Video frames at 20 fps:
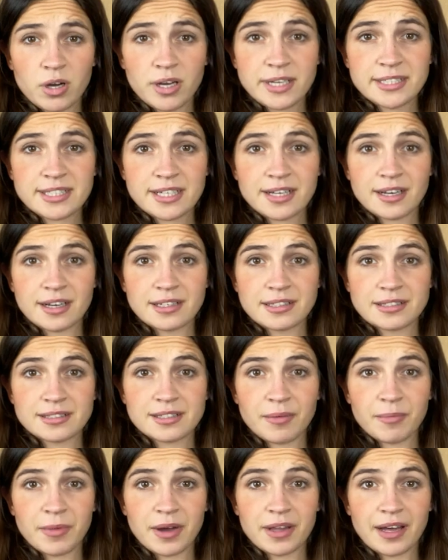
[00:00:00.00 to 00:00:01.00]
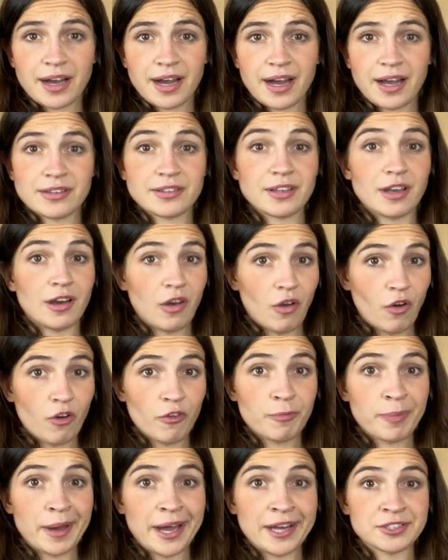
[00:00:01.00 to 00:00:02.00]
ideal in somewhere that has a lot
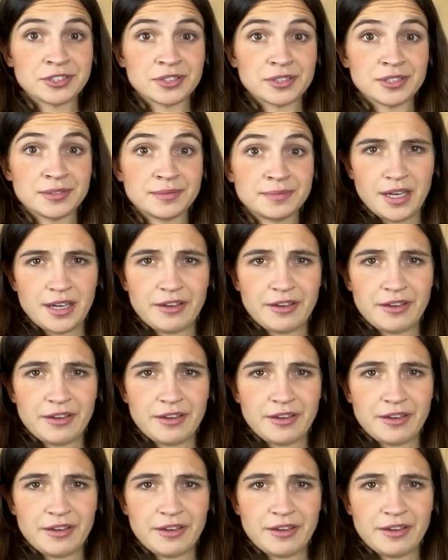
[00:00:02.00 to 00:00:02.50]
of petrol.